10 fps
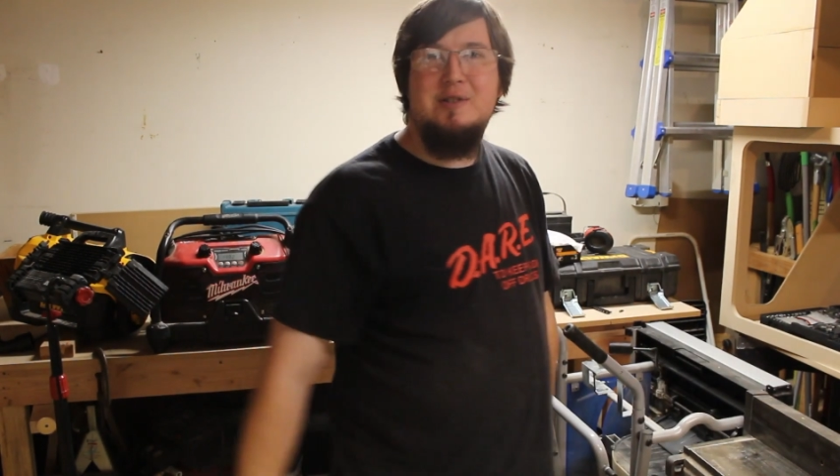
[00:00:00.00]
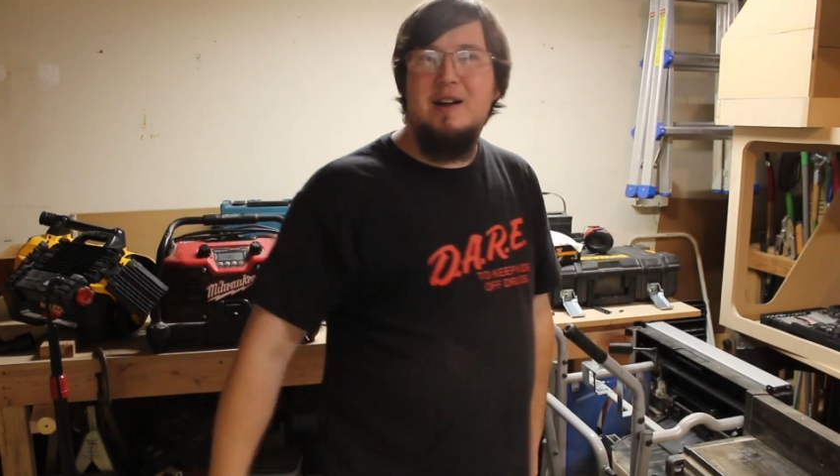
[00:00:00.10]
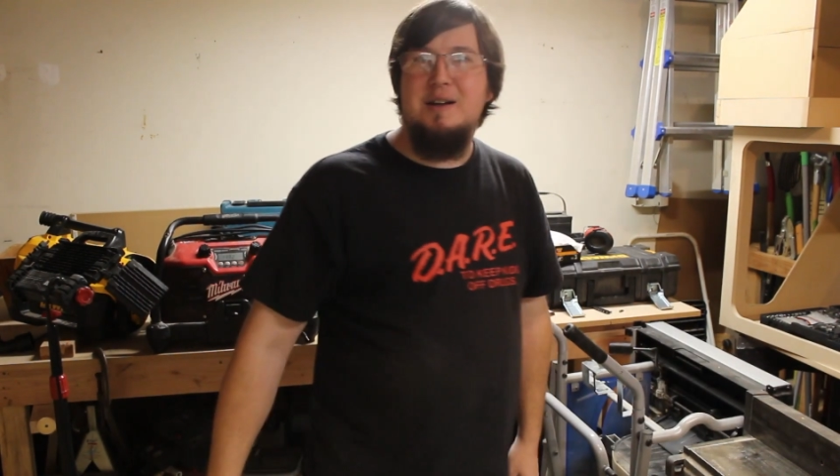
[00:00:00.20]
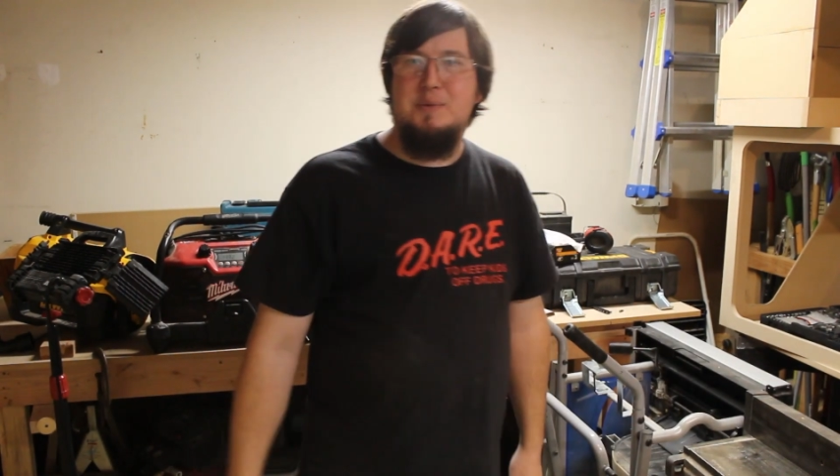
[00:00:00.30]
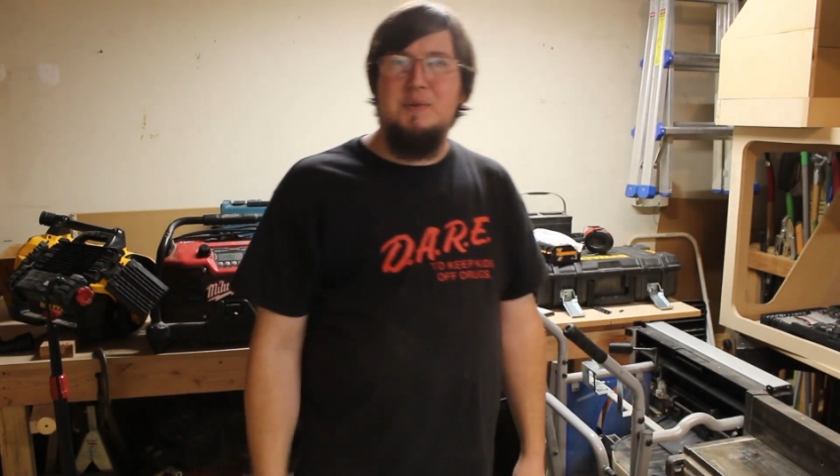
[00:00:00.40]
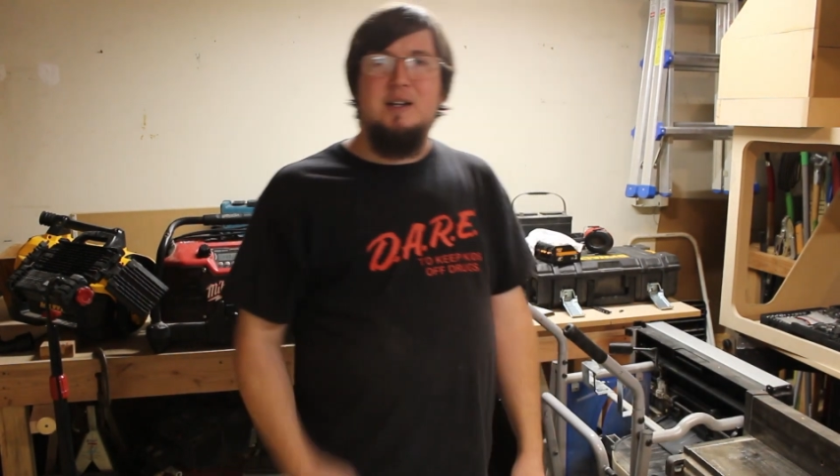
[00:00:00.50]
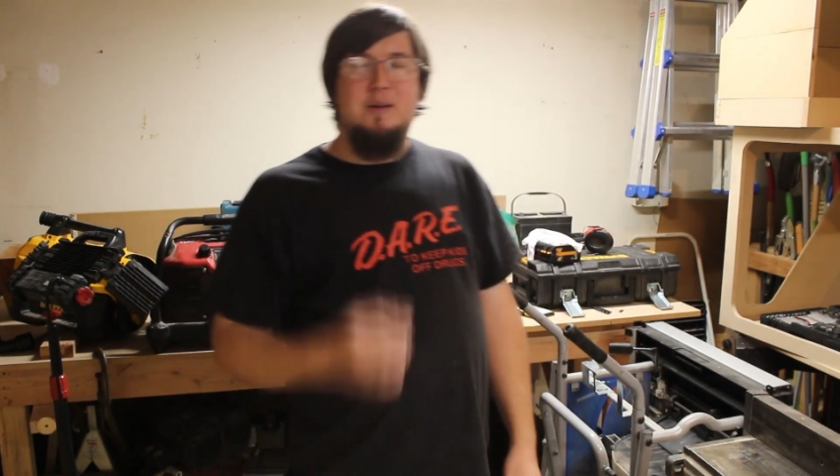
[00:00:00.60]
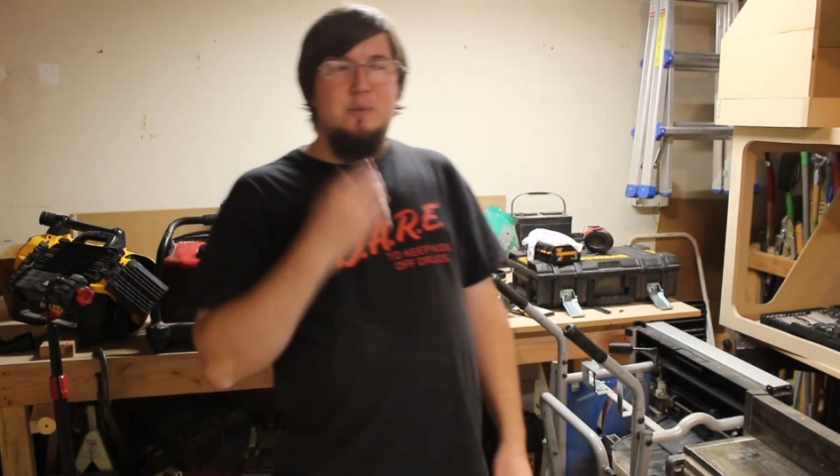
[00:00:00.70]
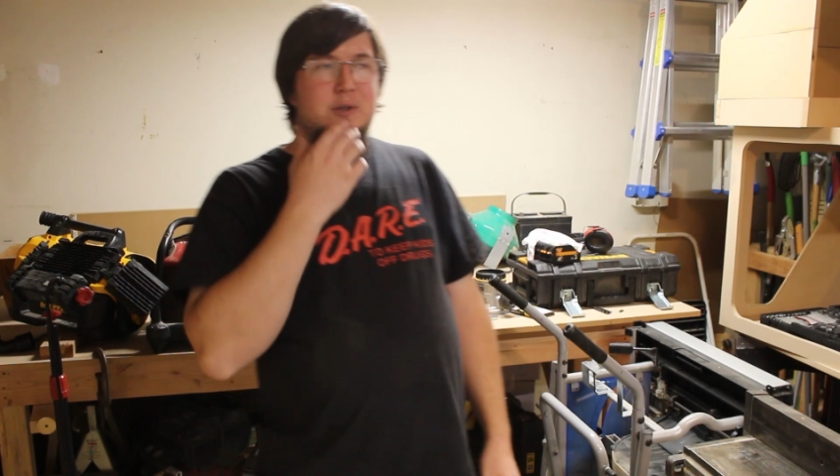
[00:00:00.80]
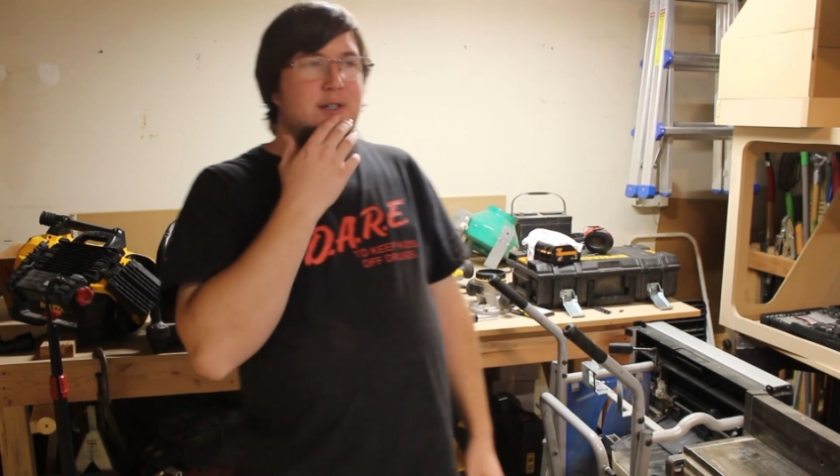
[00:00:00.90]
trying to feed
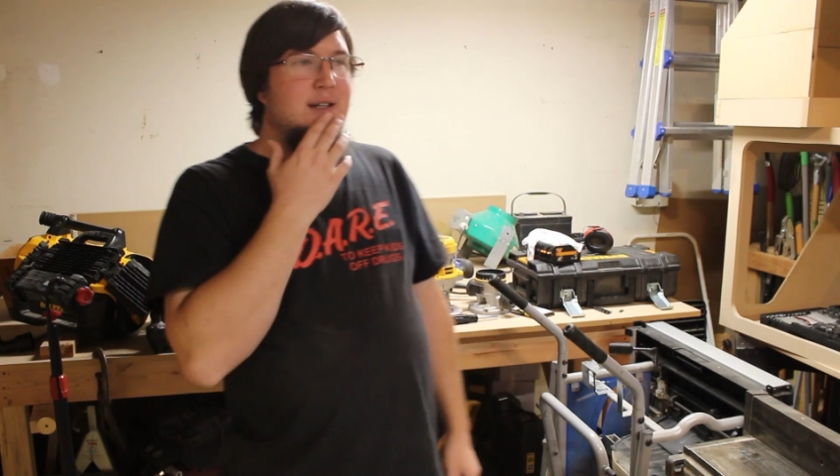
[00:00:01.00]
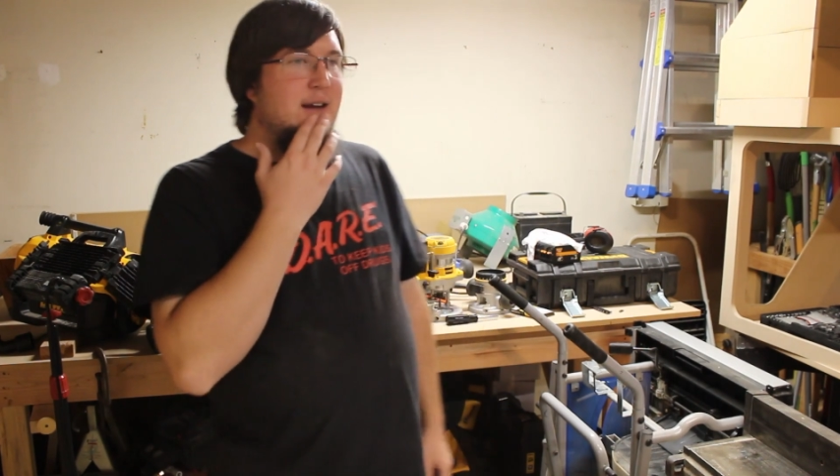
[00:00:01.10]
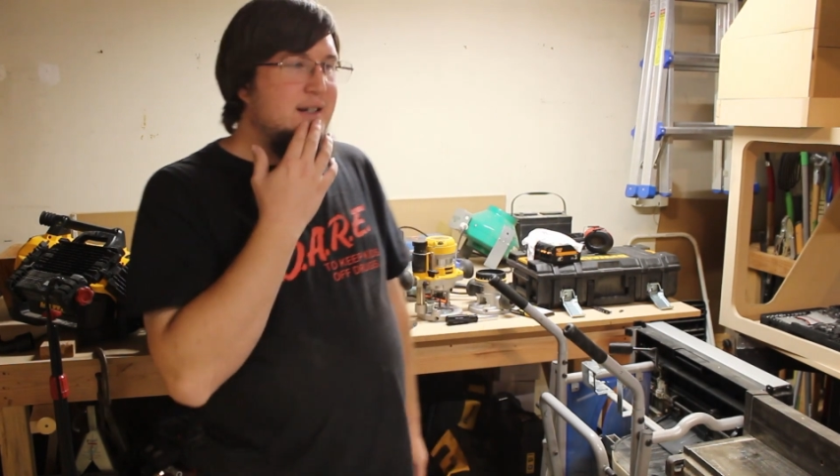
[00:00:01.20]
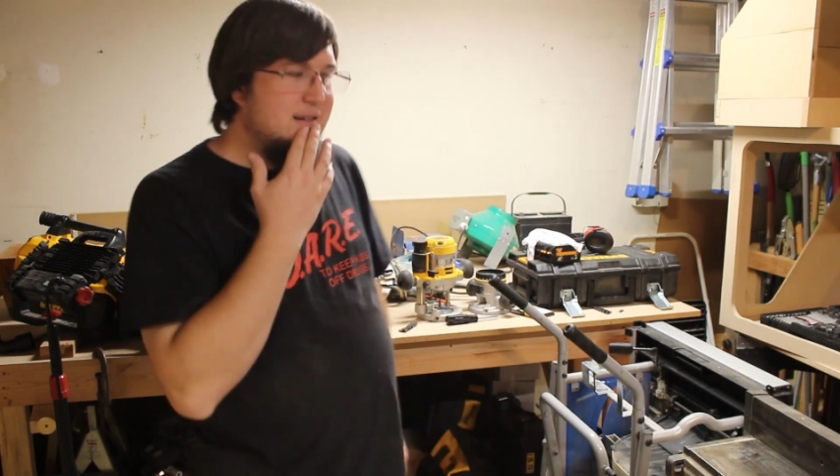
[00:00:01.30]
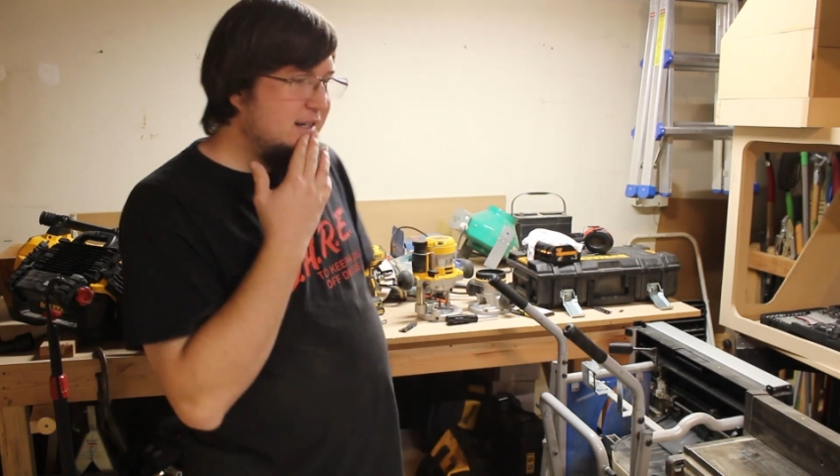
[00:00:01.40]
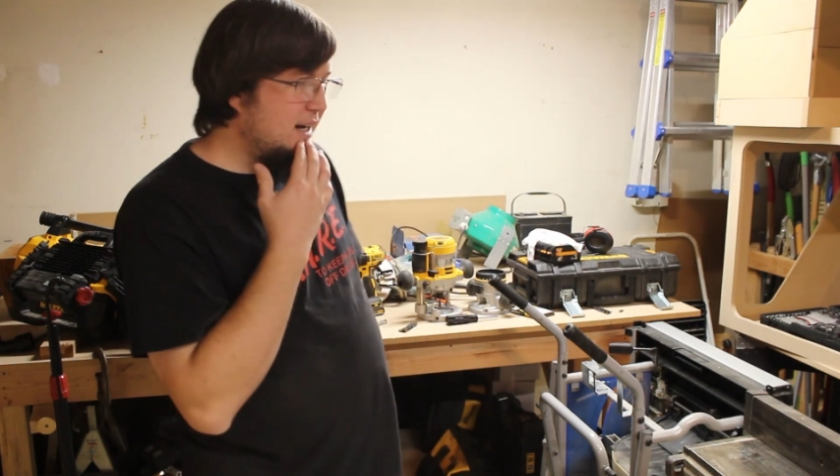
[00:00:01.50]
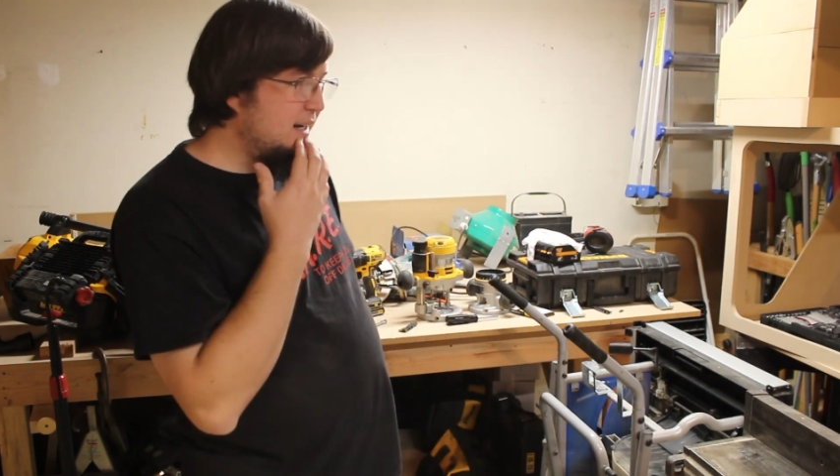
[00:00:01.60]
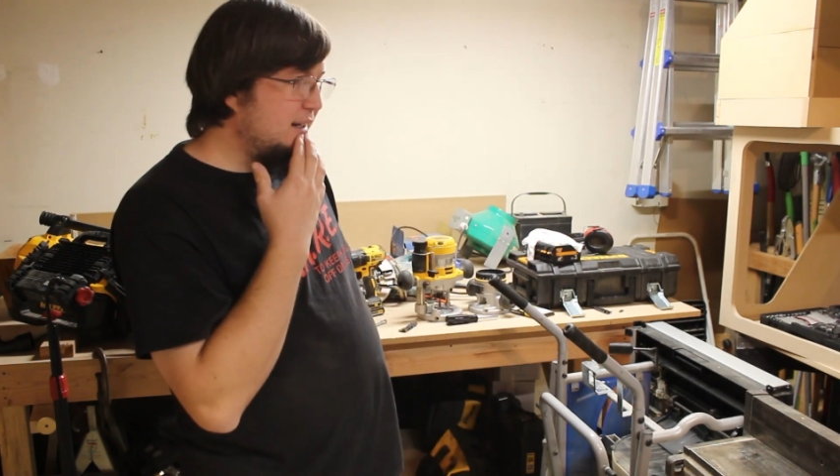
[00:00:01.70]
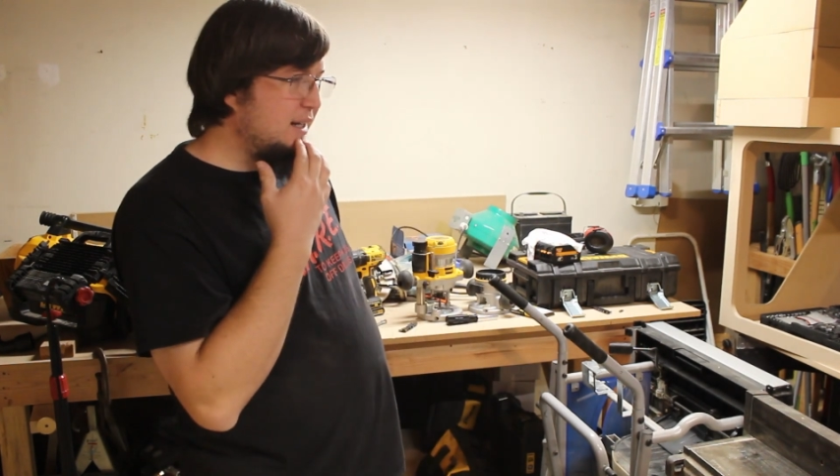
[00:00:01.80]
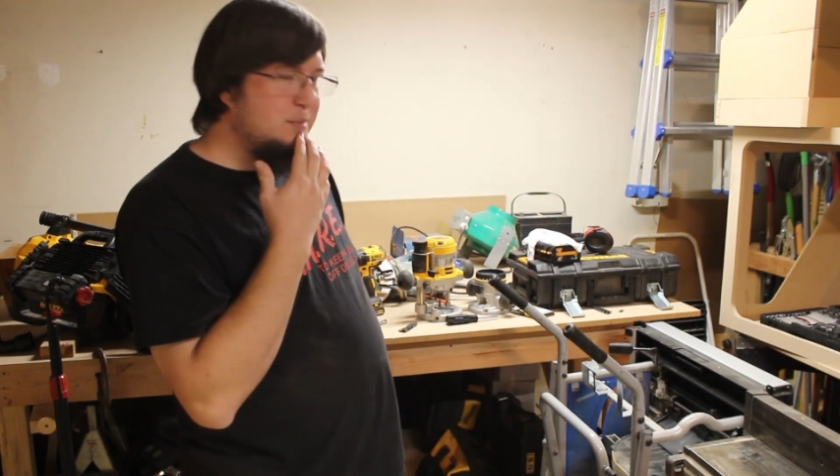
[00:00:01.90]
it wood, and I
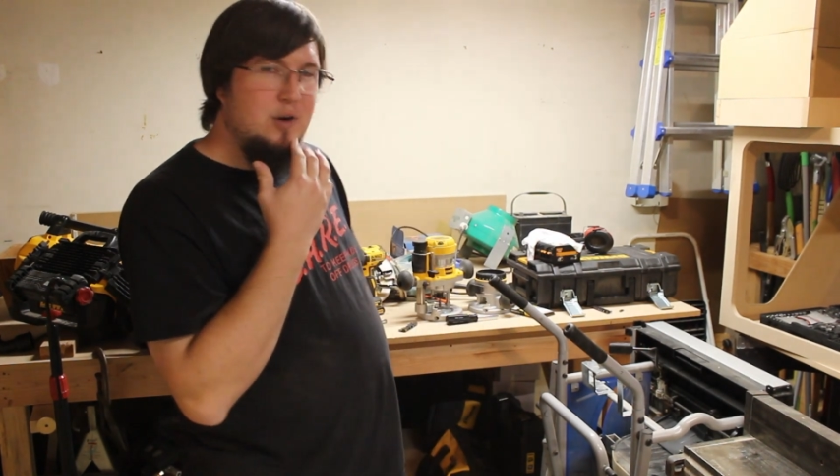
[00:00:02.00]
decided that's